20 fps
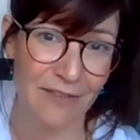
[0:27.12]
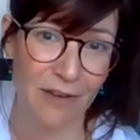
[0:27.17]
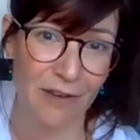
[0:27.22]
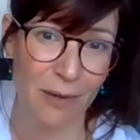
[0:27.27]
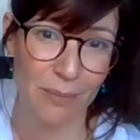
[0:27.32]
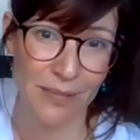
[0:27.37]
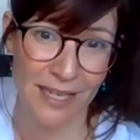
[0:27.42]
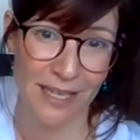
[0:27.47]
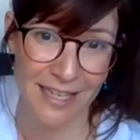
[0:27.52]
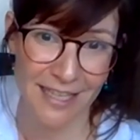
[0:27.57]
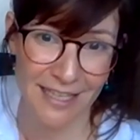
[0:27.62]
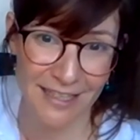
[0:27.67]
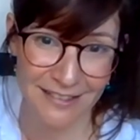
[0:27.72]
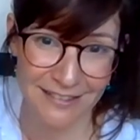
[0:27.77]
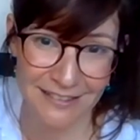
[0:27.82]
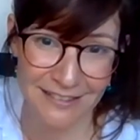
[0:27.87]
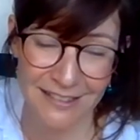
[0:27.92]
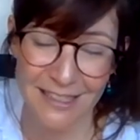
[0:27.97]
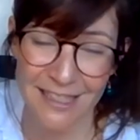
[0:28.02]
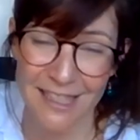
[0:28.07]
Yafa
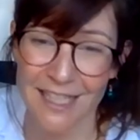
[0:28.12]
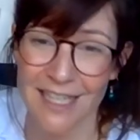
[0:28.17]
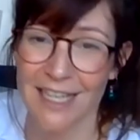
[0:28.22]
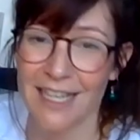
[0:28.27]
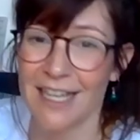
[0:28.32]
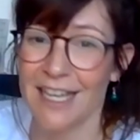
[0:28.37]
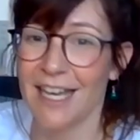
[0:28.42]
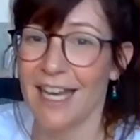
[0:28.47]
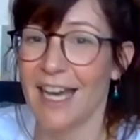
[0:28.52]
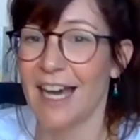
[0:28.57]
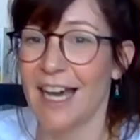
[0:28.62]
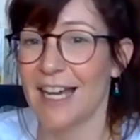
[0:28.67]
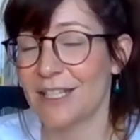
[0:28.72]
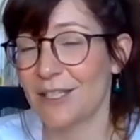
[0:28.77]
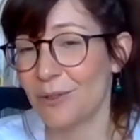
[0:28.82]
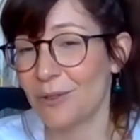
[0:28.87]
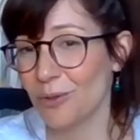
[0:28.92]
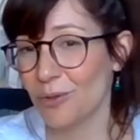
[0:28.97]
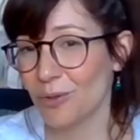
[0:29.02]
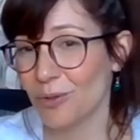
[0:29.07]
Benaya.
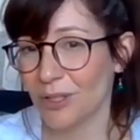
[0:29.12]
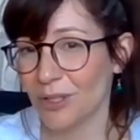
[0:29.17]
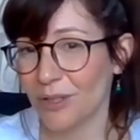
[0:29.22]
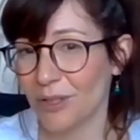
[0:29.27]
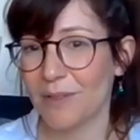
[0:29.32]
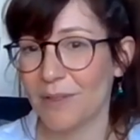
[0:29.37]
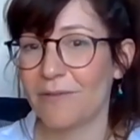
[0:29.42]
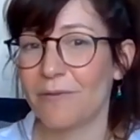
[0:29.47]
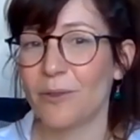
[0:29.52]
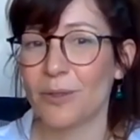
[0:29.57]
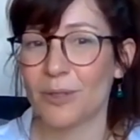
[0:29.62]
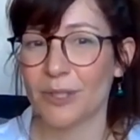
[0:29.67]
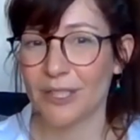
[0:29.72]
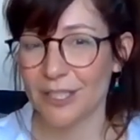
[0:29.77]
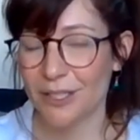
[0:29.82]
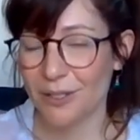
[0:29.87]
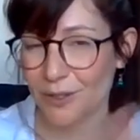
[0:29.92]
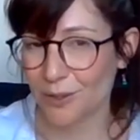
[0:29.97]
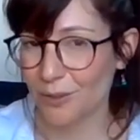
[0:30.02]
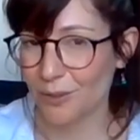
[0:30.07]
As usual,
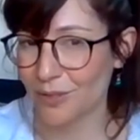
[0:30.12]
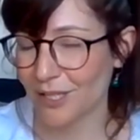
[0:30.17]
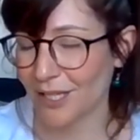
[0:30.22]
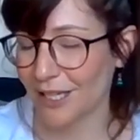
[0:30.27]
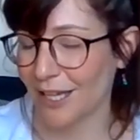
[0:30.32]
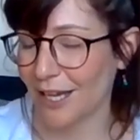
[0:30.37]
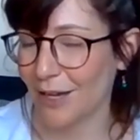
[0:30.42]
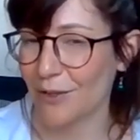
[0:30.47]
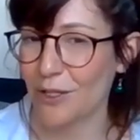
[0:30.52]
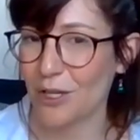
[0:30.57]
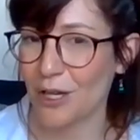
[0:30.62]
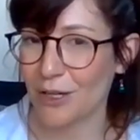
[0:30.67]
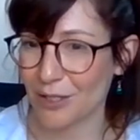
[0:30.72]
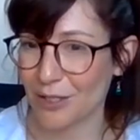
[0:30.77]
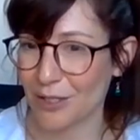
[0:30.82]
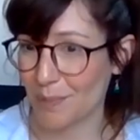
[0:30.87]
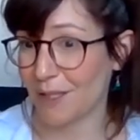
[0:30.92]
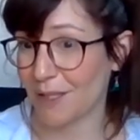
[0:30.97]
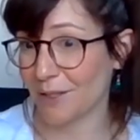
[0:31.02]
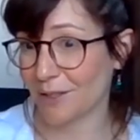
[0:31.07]
before introducing
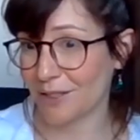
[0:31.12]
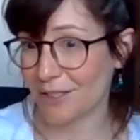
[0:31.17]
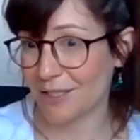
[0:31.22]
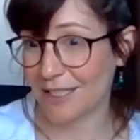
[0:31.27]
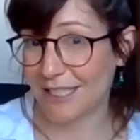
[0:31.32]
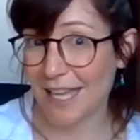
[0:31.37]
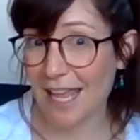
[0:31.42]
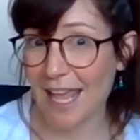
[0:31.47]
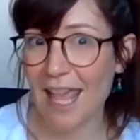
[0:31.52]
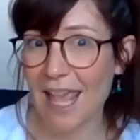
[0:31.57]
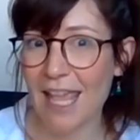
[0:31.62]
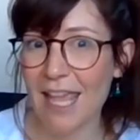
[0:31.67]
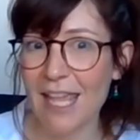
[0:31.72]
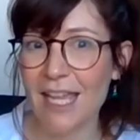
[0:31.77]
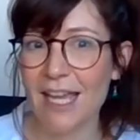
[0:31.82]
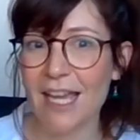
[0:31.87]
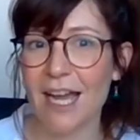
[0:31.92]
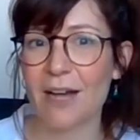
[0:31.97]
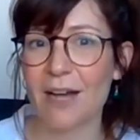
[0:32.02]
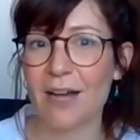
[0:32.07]
our speaker
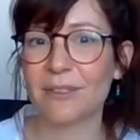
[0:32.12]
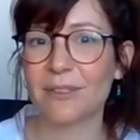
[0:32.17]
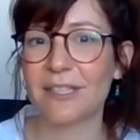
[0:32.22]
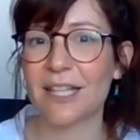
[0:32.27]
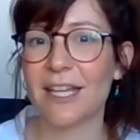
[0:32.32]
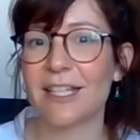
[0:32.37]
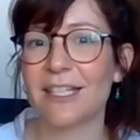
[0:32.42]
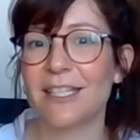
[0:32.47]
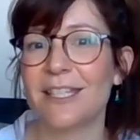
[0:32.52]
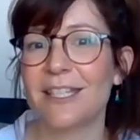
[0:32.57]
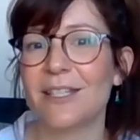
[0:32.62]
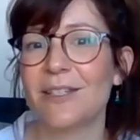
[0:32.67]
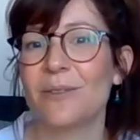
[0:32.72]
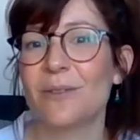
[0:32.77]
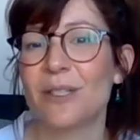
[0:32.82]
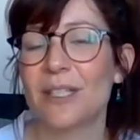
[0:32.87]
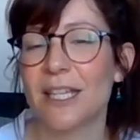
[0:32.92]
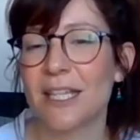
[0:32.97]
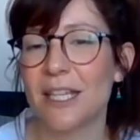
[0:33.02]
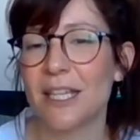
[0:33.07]
today, I would like
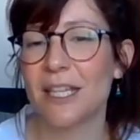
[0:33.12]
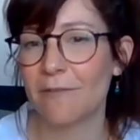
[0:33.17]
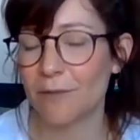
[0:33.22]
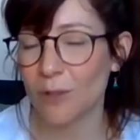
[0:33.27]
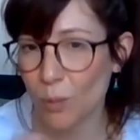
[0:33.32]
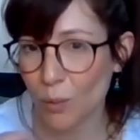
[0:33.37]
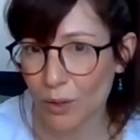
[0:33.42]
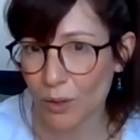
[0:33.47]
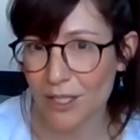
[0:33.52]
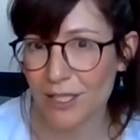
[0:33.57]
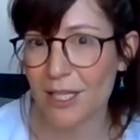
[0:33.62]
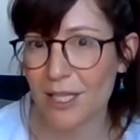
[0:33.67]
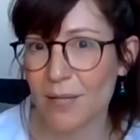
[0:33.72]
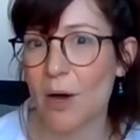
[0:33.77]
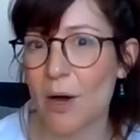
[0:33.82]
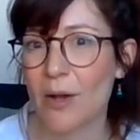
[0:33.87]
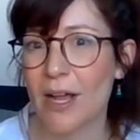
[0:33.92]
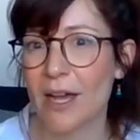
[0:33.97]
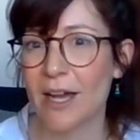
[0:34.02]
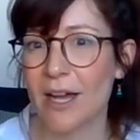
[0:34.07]
to say a few
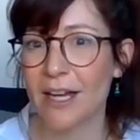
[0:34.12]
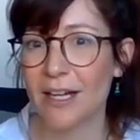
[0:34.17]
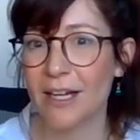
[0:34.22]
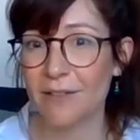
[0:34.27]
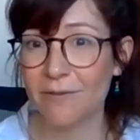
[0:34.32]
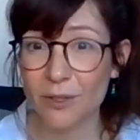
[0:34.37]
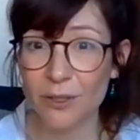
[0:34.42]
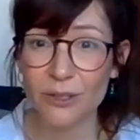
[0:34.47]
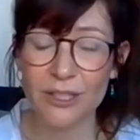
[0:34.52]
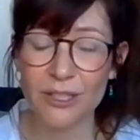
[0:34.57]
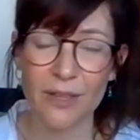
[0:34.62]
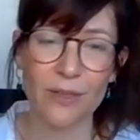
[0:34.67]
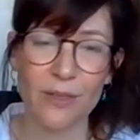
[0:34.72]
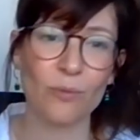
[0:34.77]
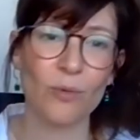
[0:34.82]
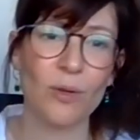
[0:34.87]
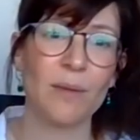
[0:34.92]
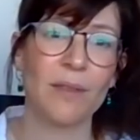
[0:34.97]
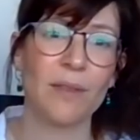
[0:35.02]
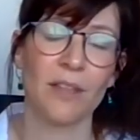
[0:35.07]
words about Arevot and
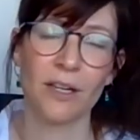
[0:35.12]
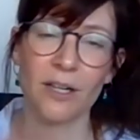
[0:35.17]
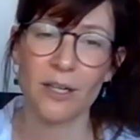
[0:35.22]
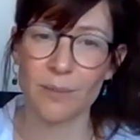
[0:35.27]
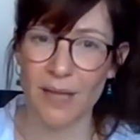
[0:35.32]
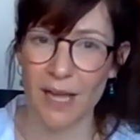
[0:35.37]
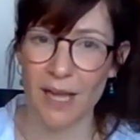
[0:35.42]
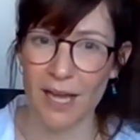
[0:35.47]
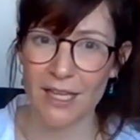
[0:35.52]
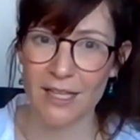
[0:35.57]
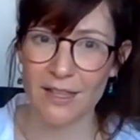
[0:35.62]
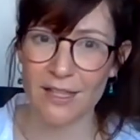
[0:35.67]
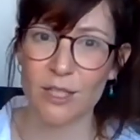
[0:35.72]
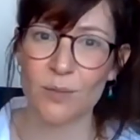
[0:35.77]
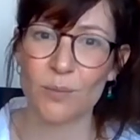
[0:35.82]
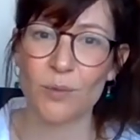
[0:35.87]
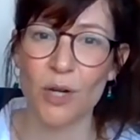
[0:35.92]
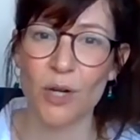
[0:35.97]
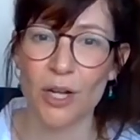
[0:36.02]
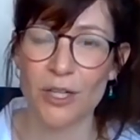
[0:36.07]
the women that are behind
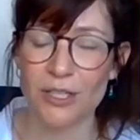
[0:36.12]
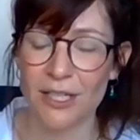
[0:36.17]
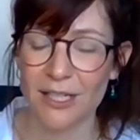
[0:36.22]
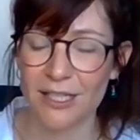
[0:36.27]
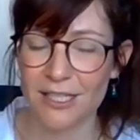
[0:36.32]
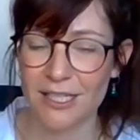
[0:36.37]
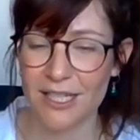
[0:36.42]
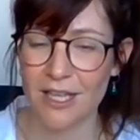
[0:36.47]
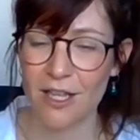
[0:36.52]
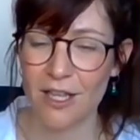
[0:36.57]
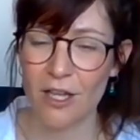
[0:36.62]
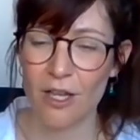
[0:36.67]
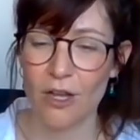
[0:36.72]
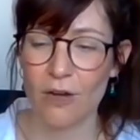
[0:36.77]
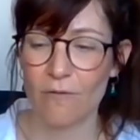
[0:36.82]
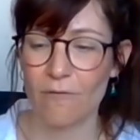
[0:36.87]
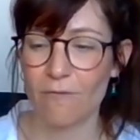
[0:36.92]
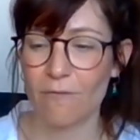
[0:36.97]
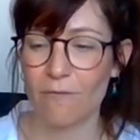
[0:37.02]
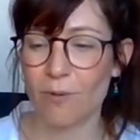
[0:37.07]
this project
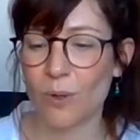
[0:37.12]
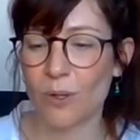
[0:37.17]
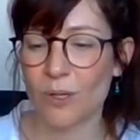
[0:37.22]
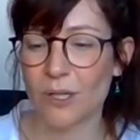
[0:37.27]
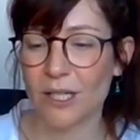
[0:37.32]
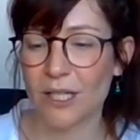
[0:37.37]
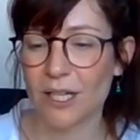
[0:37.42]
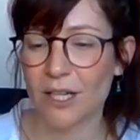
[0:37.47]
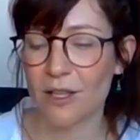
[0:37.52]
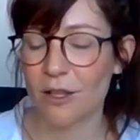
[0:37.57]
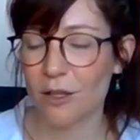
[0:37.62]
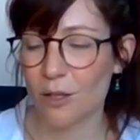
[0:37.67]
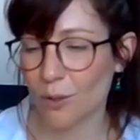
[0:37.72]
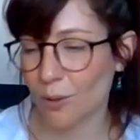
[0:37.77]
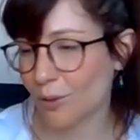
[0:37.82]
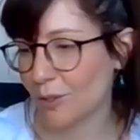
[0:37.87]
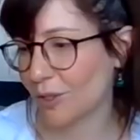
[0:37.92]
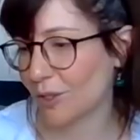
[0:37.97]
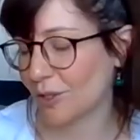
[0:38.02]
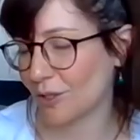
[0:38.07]
for
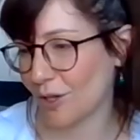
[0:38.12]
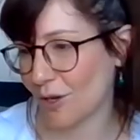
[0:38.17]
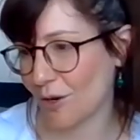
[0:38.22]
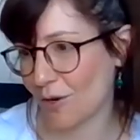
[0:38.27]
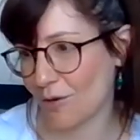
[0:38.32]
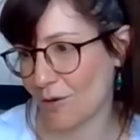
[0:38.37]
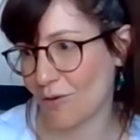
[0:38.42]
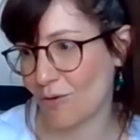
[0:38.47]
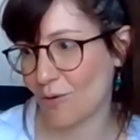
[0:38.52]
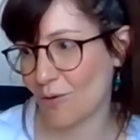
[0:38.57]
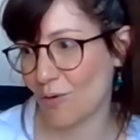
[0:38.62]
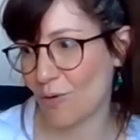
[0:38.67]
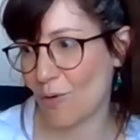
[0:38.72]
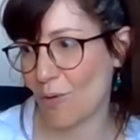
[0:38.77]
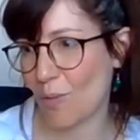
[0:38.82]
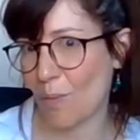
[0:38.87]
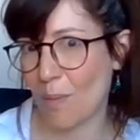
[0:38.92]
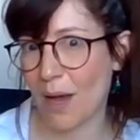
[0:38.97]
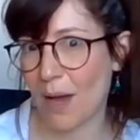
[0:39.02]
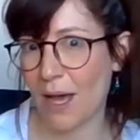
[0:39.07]
those
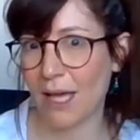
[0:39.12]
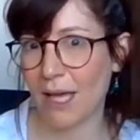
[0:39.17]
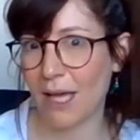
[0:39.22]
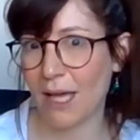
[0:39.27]
who